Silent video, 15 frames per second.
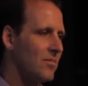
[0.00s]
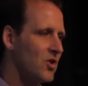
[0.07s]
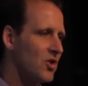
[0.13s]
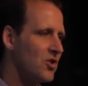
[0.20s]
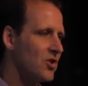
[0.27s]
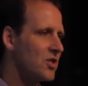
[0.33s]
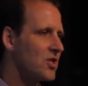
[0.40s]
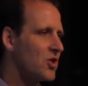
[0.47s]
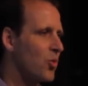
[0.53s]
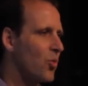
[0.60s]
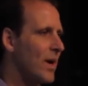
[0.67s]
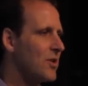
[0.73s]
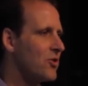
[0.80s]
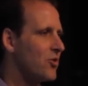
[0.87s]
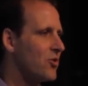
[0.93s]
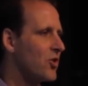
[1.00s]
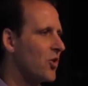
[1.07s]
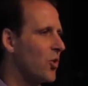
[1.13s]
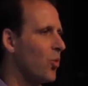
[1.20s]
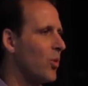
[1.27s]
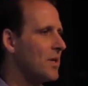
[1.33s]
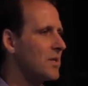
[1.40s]
To just surrender to
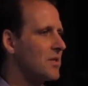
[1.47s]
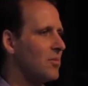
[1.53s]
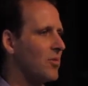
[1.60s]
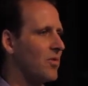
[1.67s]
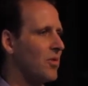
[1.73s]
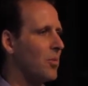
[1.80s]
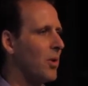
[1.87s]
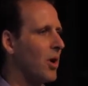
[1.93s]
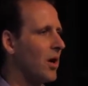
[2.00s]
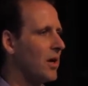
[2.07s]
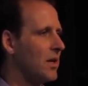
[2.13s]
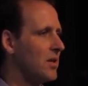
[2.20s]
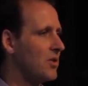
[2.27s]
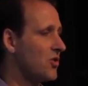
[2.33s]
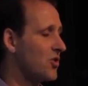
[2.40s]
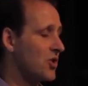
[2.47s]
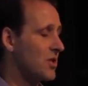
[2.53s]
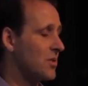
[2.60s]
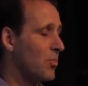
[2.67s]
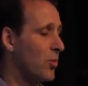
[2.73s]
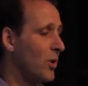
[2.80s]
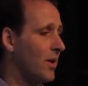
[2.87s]
the wisdom of your body, to
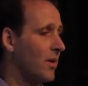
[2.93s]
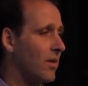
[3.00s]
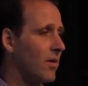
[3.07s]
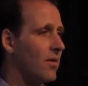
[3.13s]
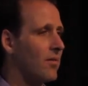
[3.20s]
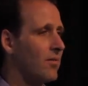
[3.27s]
just breathe.